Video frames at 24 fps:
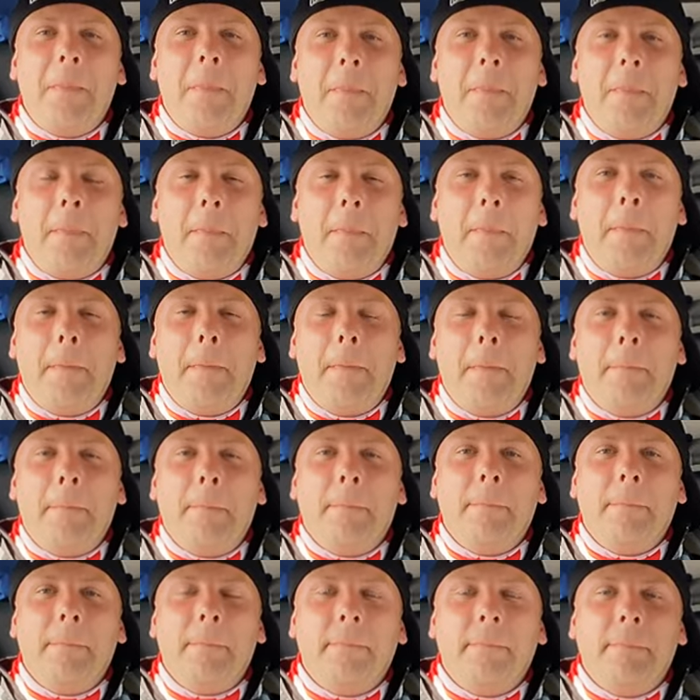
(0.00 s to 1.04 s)

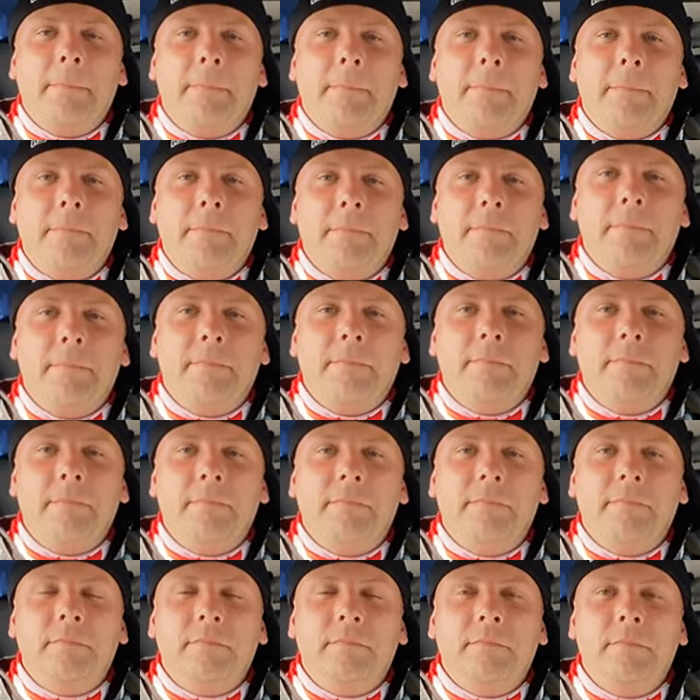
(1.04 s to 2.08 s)

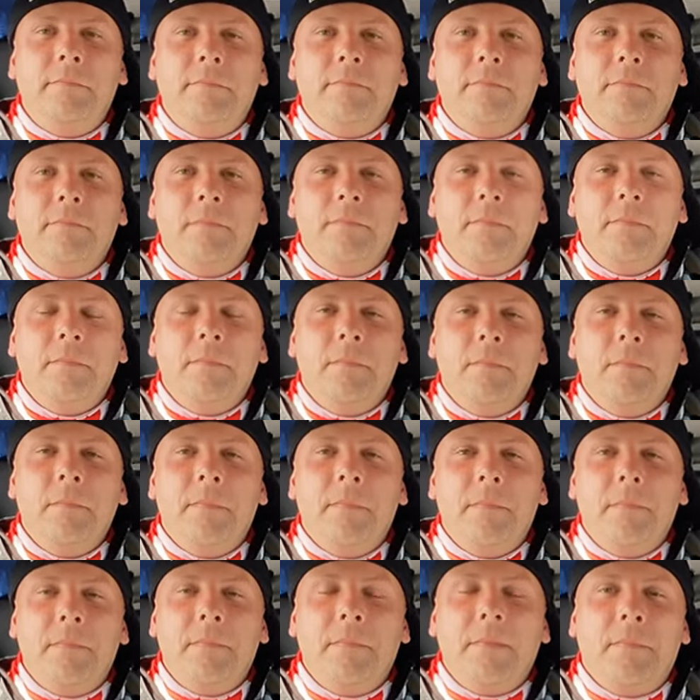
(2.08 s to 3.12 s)

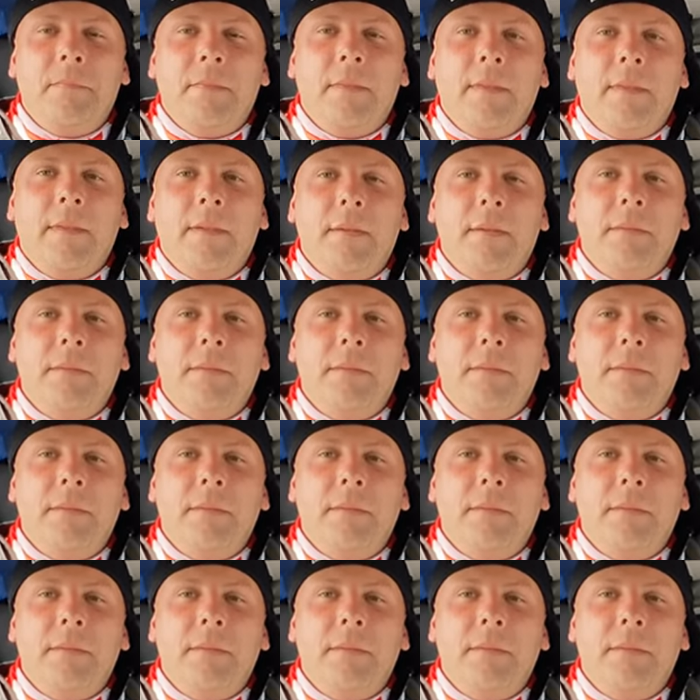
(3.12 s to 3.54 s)
This person isn't speaking.